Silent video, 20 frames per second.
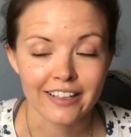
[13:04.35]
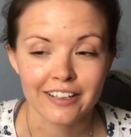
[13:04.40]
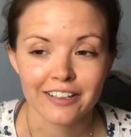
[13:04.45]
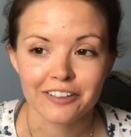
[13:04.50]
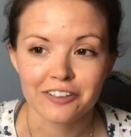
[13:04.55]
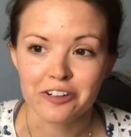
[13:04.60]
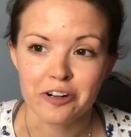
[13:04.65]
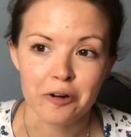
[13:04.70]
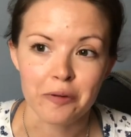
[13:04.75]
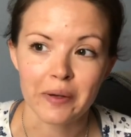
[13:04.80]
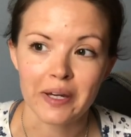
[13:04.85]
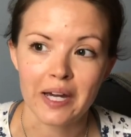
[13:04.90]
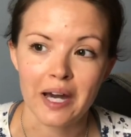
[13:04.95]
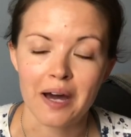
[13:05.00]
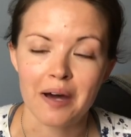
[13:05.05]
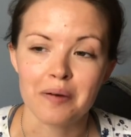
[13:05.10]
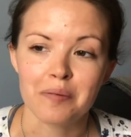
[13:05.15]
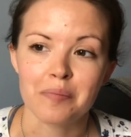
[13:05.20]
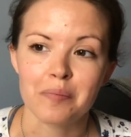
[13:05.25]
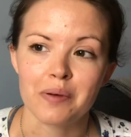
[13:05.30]
growing
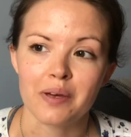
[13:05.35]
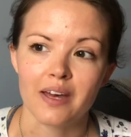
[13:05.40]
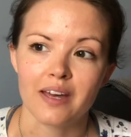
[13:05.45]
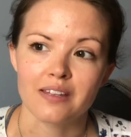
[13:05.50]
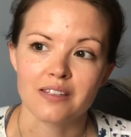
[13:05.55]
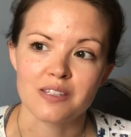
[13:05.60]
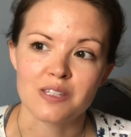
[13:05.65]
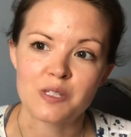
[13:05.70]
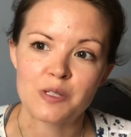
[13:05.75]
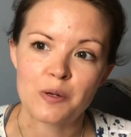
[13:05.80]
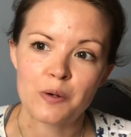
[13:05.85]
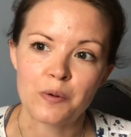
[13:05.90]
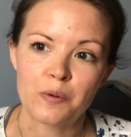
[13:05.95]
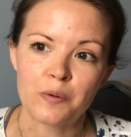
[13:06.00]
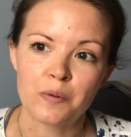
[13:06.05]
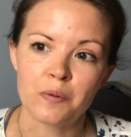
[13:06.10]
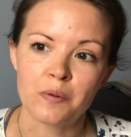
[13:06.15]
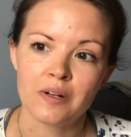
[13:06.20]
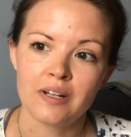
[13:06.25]
up. And so